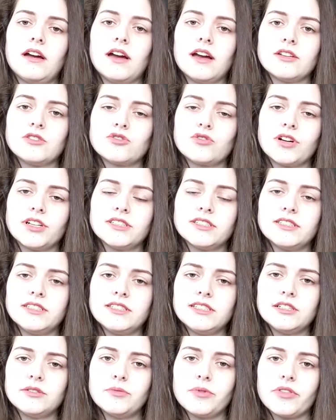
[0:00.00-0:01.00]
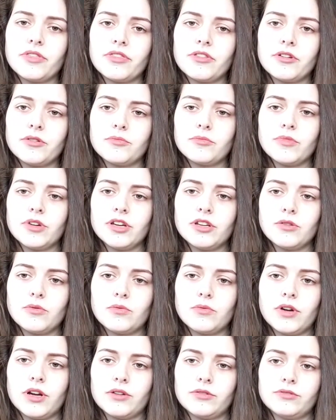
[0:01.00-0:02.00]
and try to deal with them.
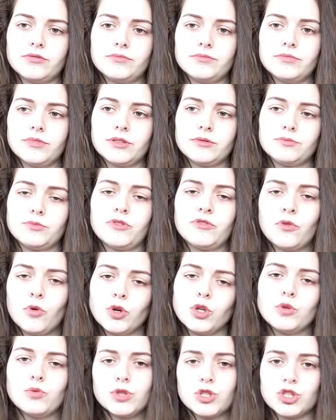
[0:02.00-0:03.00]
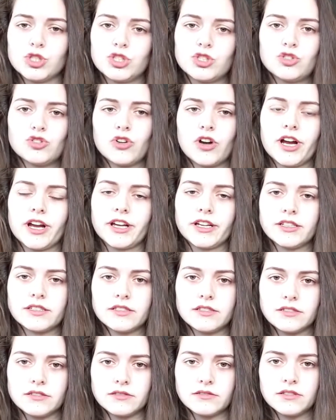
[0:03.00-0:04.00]
And before you were just trying
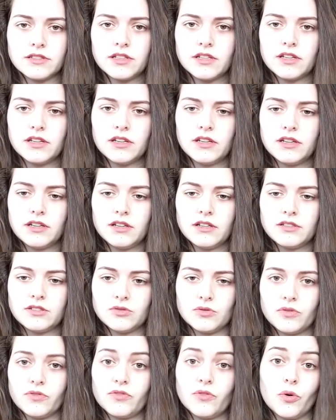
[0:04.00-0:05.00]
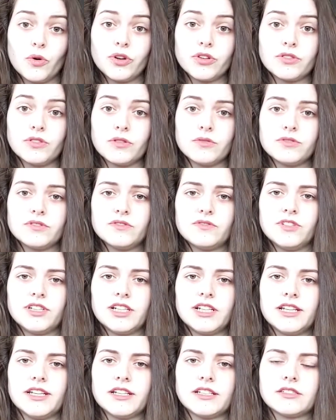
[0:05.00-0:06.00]
to avoid those
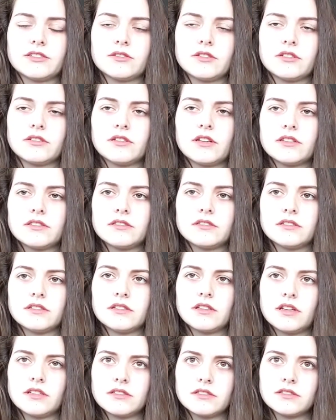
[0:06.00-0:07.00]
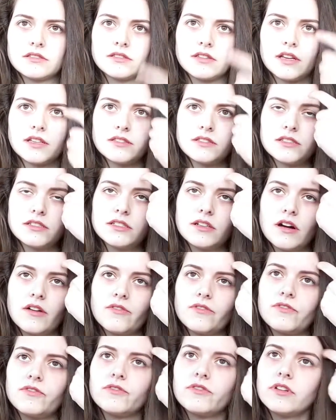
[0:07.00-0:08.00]
feelings, and that's a
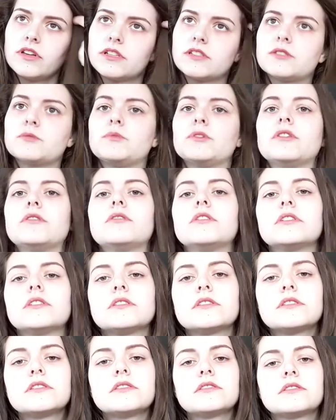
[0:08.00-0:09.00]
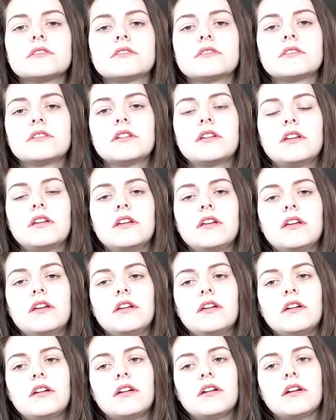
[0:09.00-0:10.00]
tough experience,
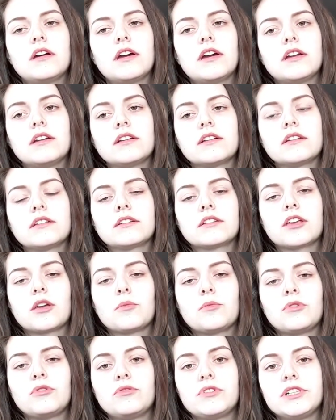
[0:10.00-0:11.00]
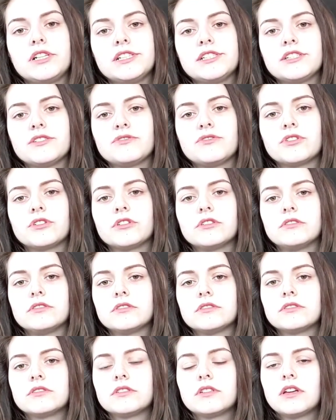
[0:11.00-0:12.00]
and it can be really
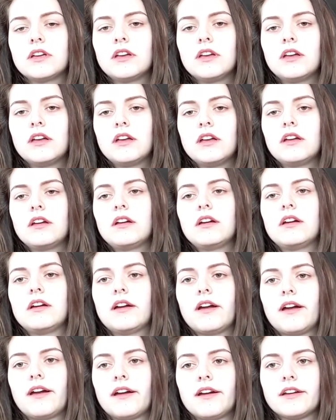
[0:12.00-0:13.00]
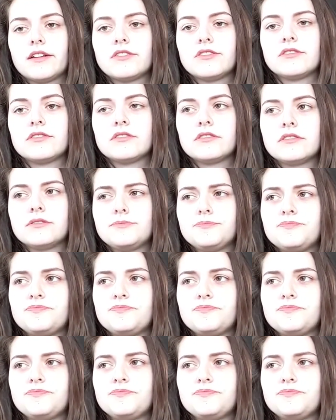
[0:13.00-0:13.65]
difficult. And